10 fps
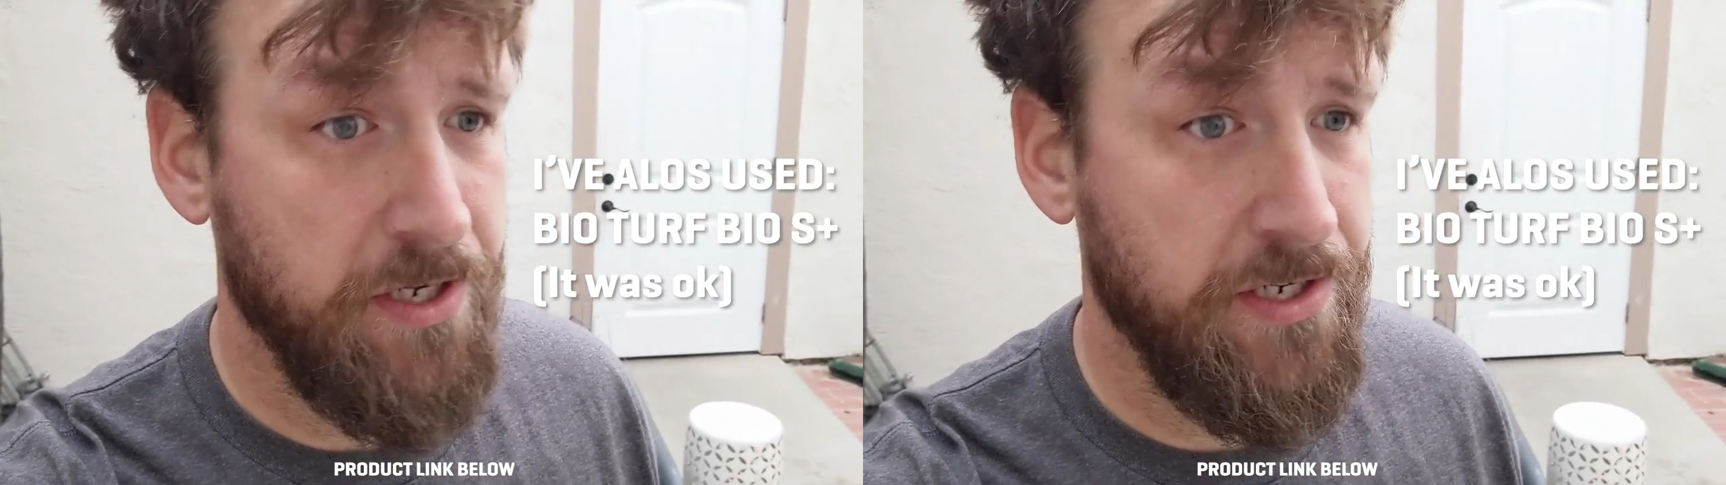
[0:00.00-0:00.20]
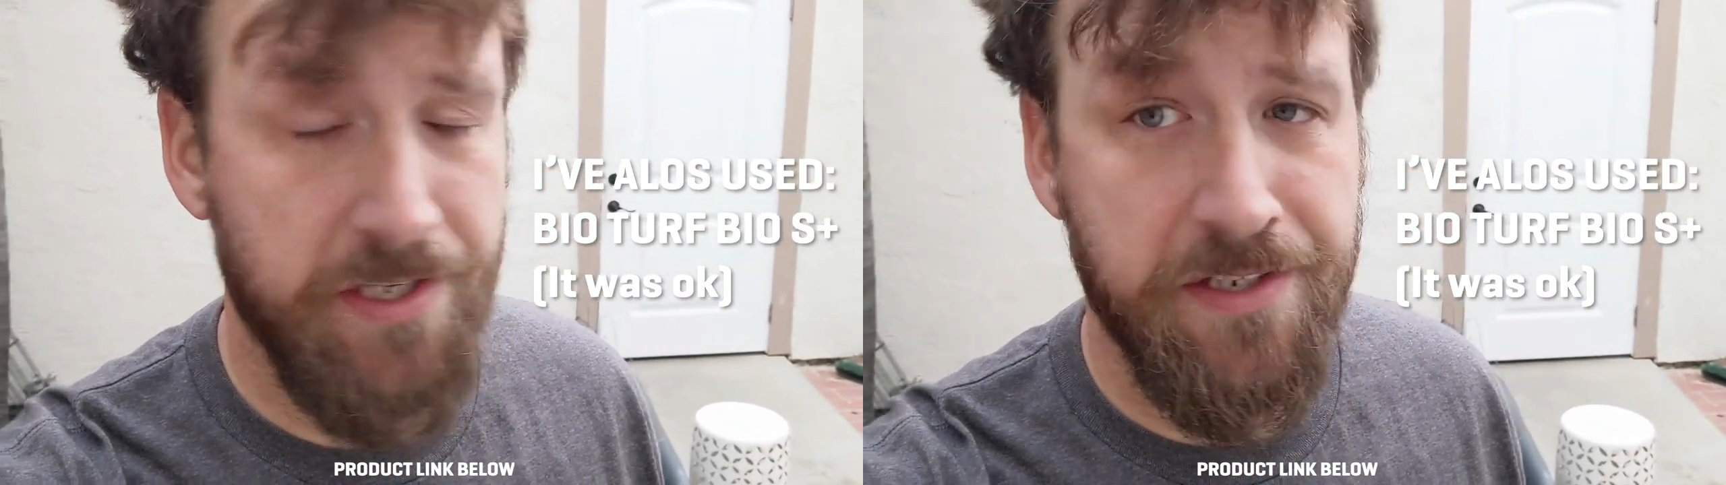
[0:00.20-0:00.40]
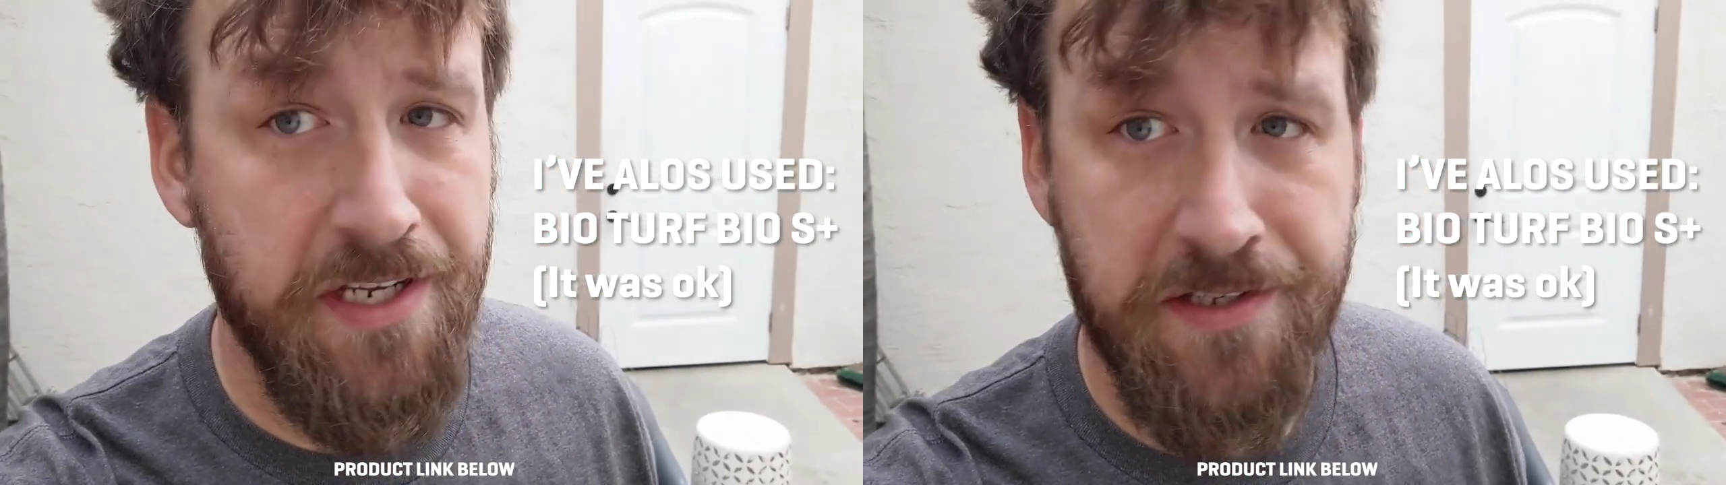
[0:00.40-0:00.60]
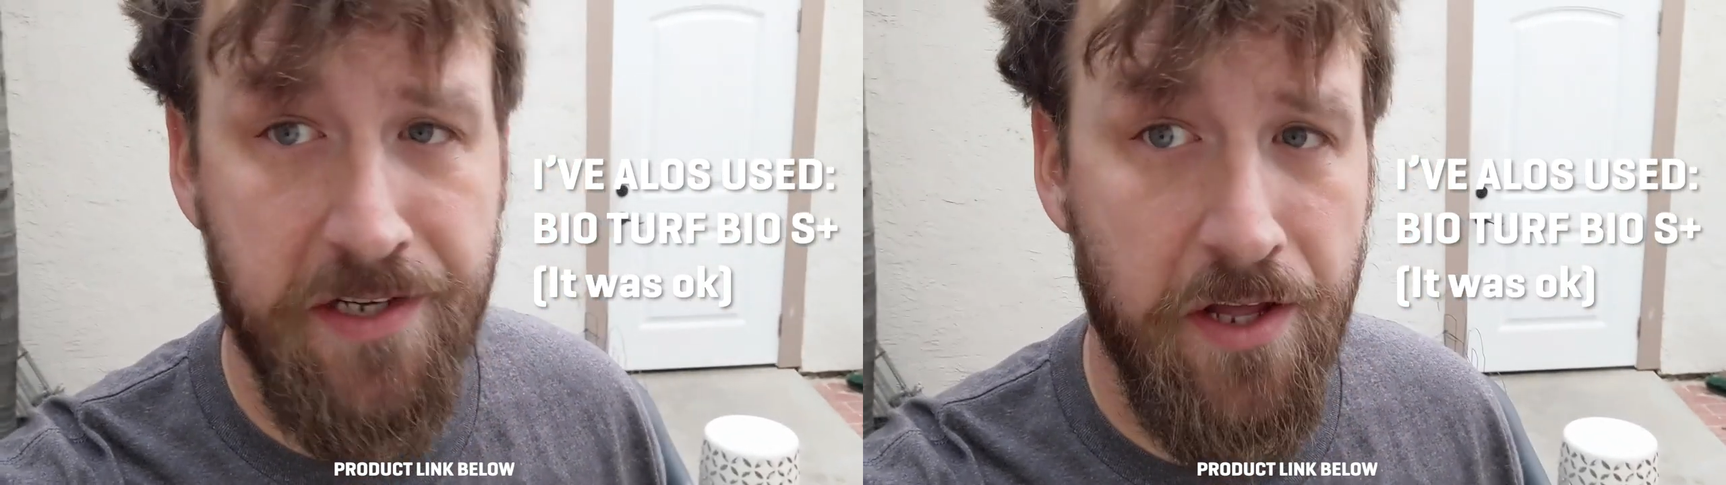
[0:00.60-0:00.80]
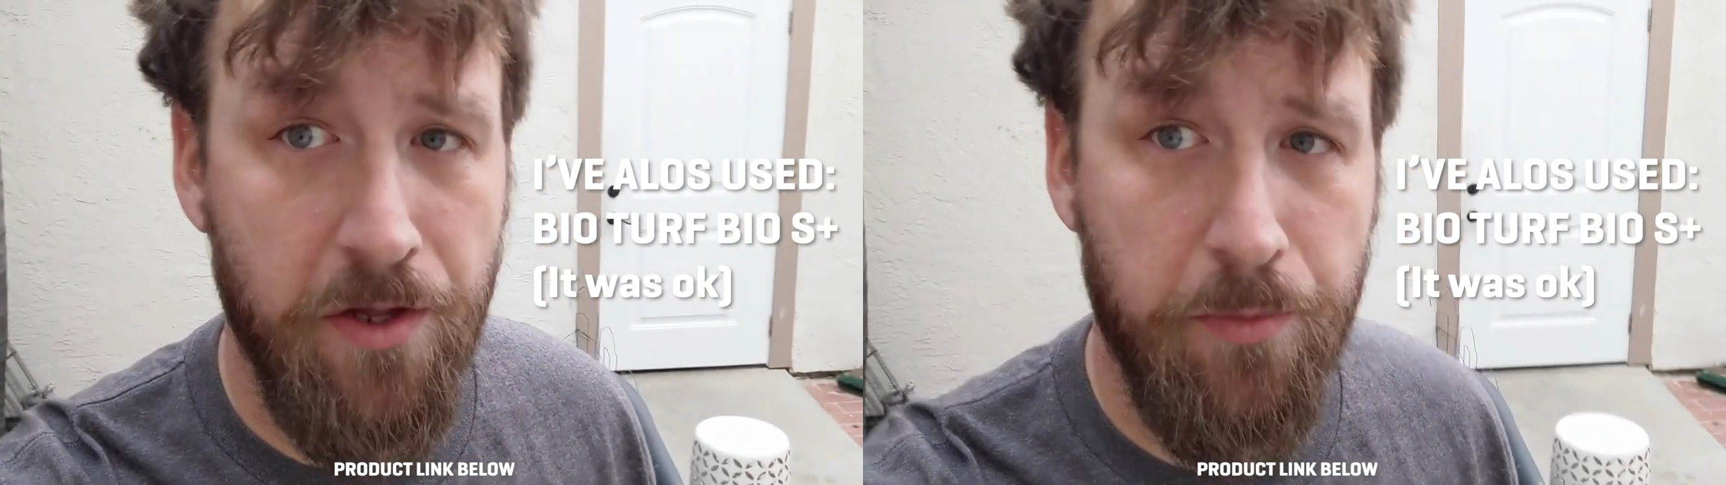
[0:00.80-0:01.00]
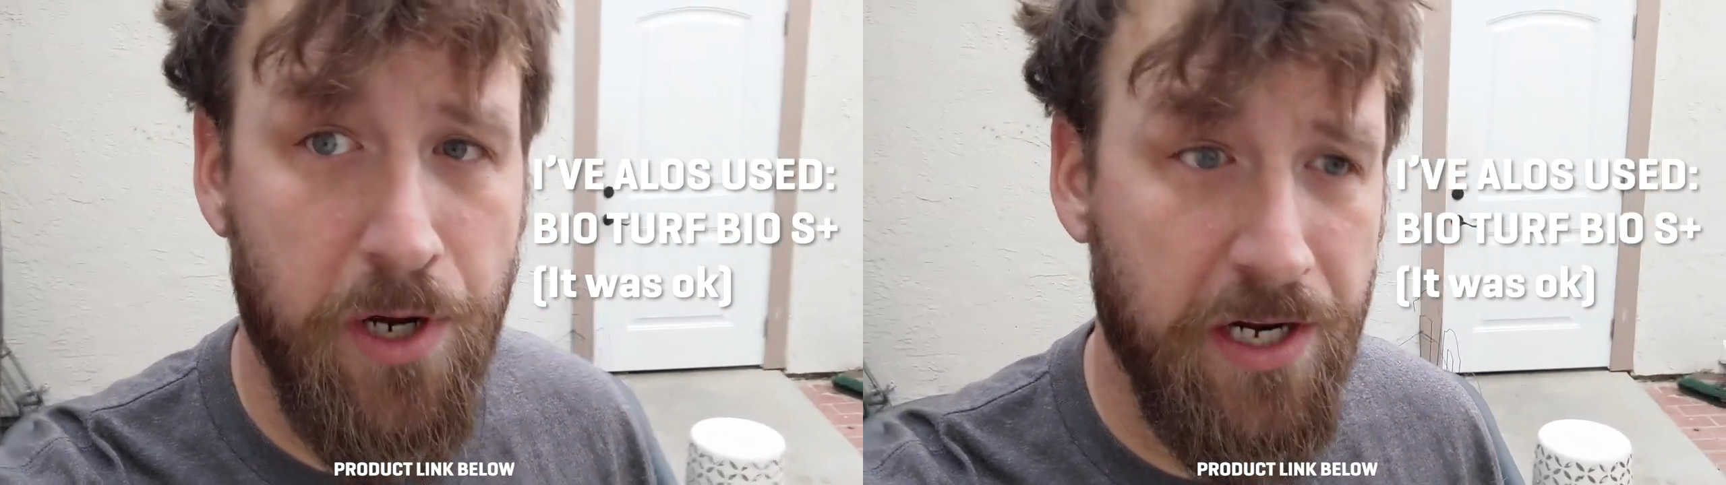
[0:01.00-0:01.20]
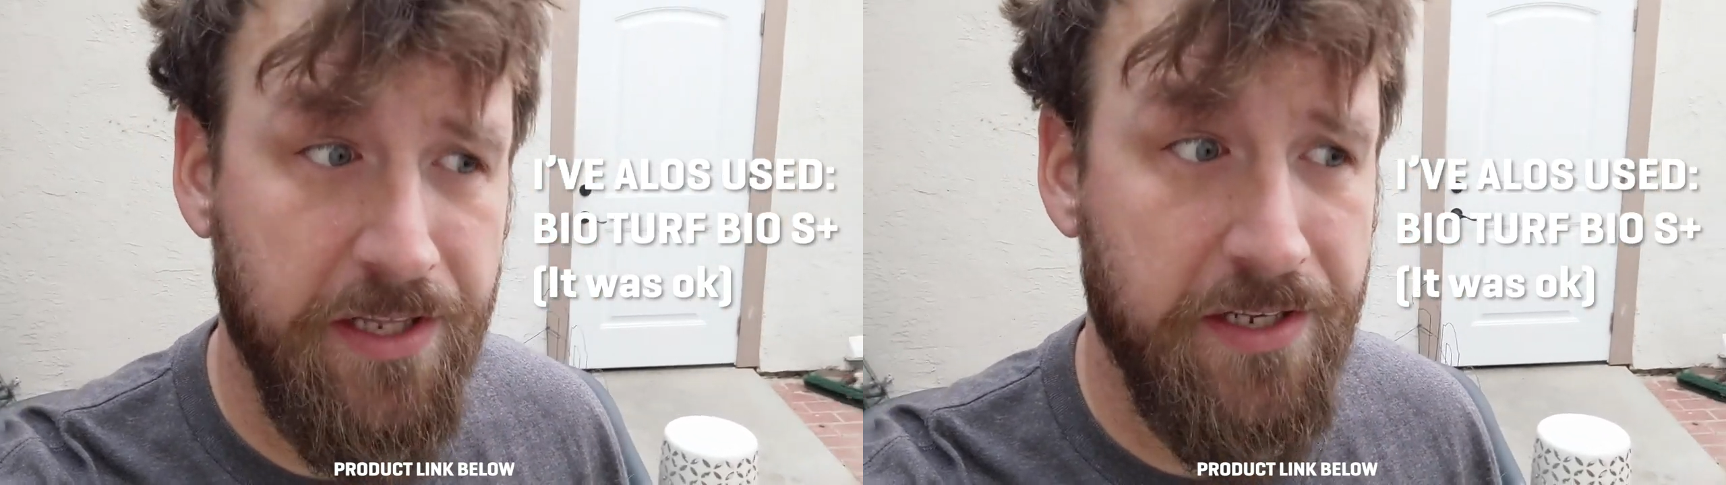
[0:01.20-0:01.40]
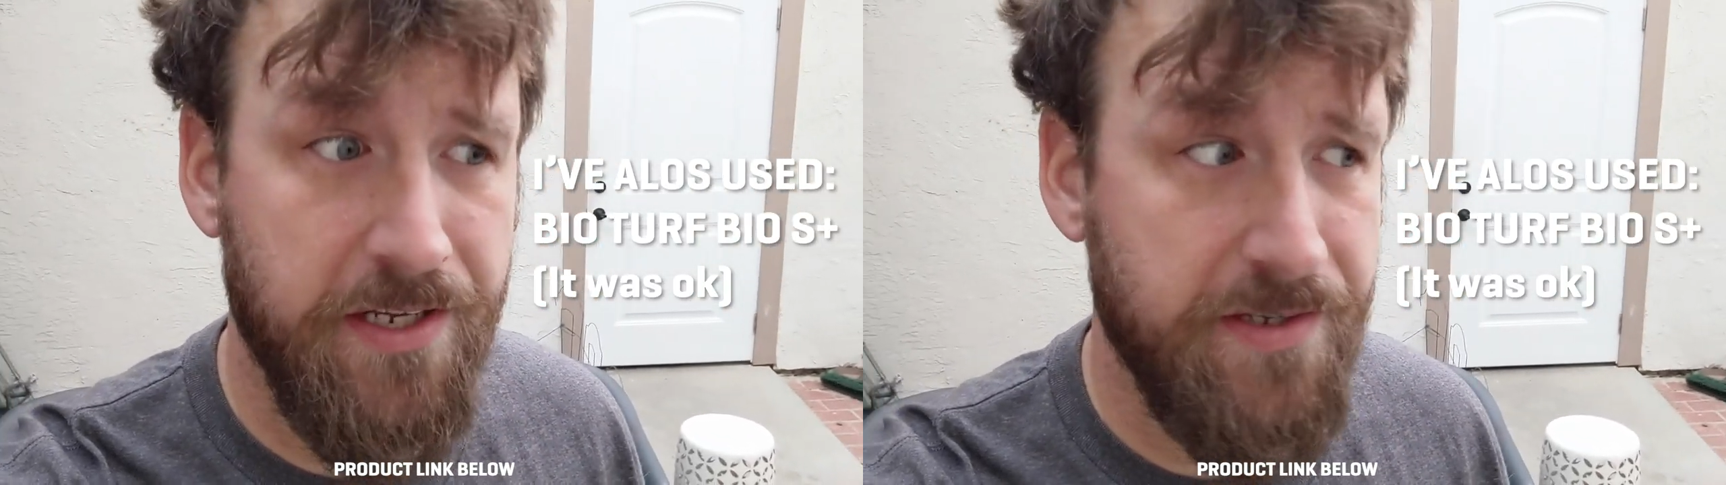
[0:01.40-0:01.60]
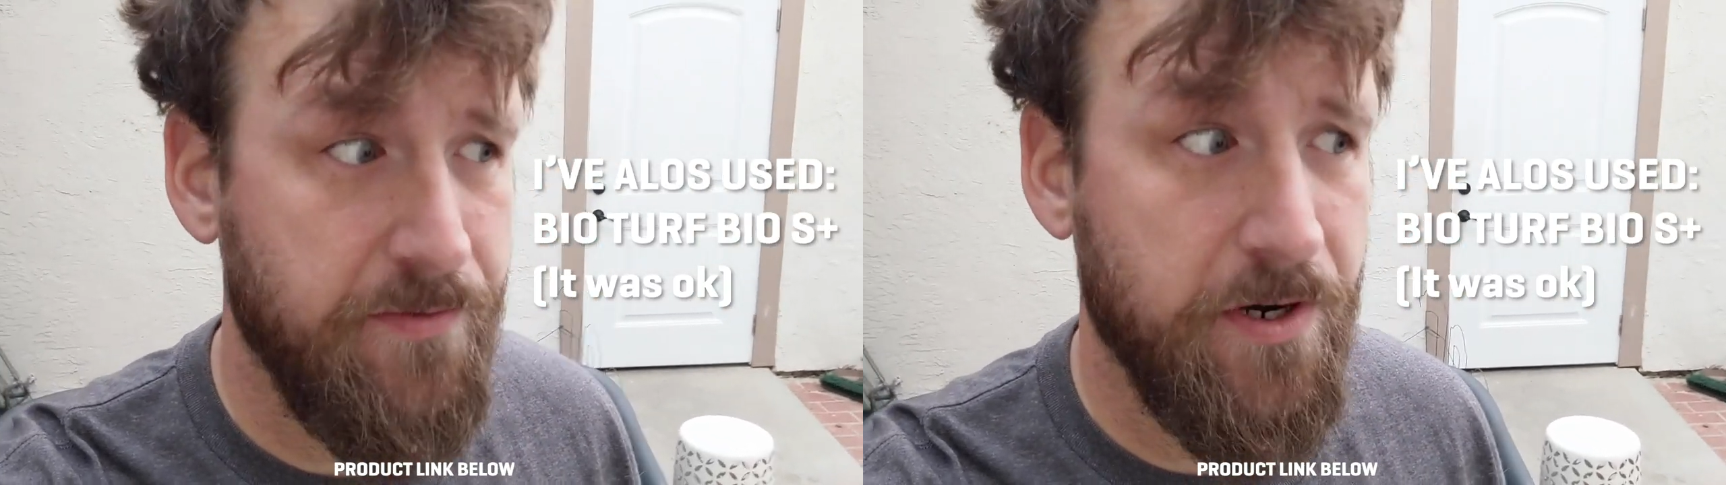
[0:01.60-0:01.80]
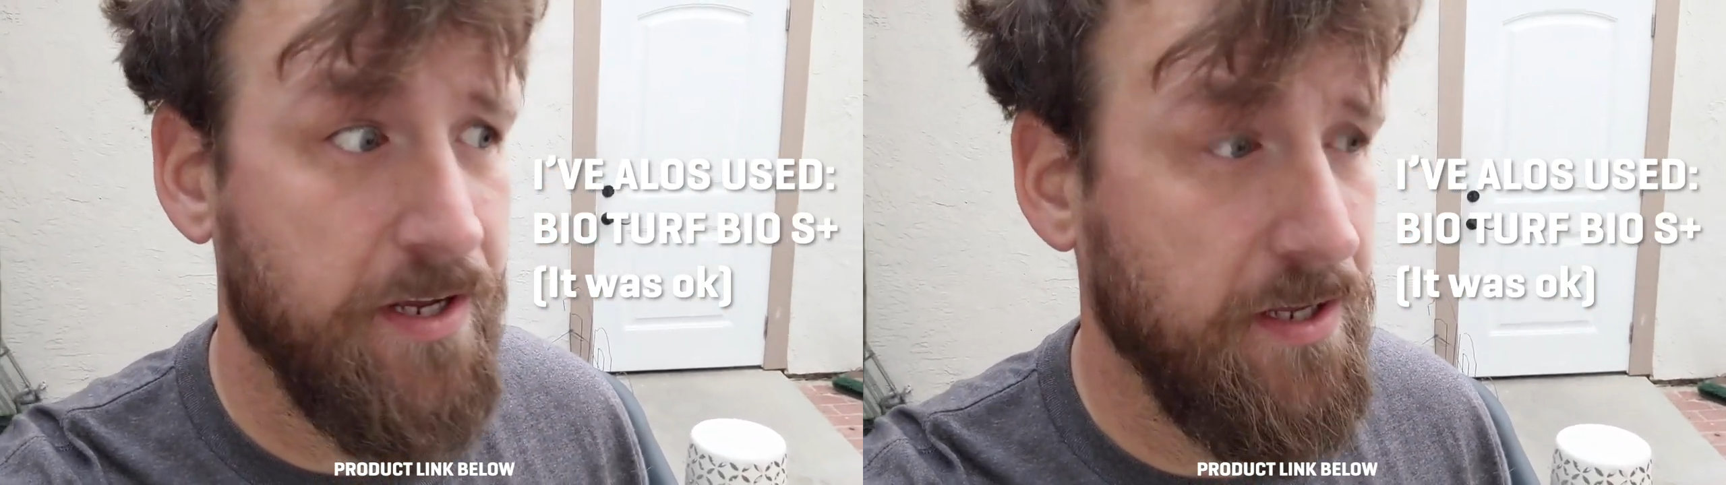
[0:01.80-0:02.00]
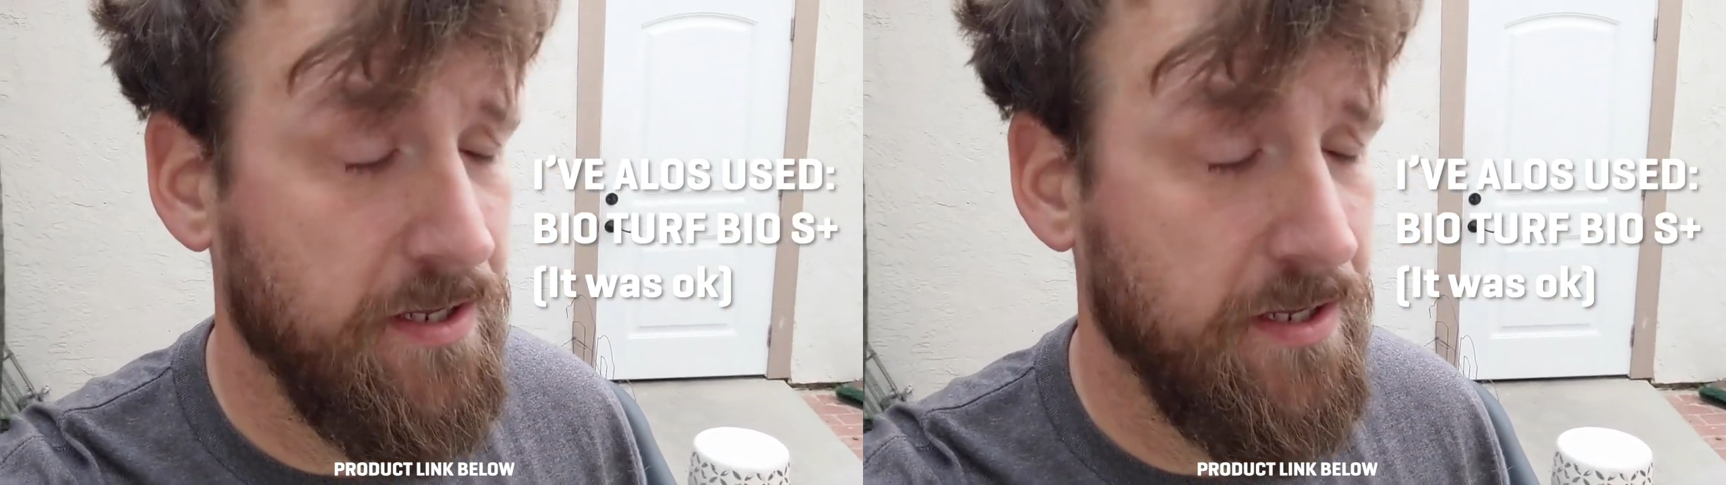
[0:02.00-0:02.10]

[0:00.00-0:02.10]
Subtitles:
It's another product that doesn't work.